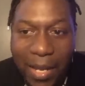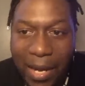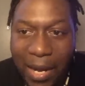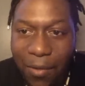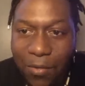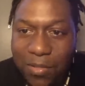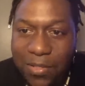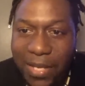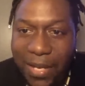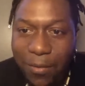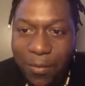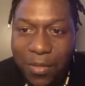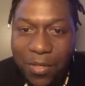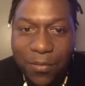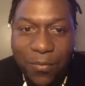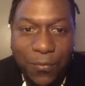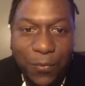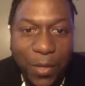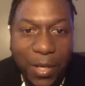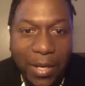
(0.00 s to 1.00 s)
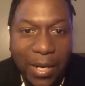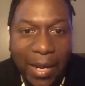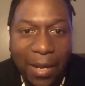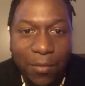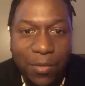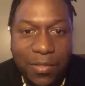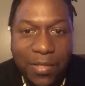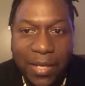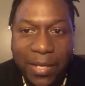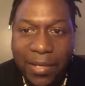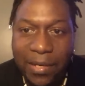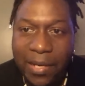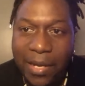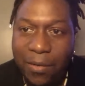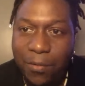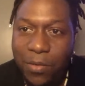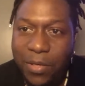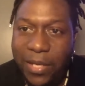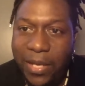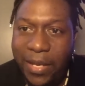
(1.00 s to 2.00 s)
I was like, what the fuck? I was thinking
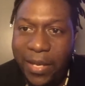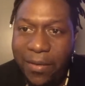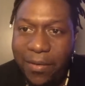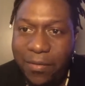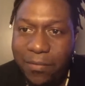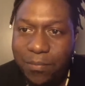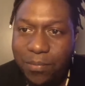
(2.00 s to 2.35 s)
like, okay,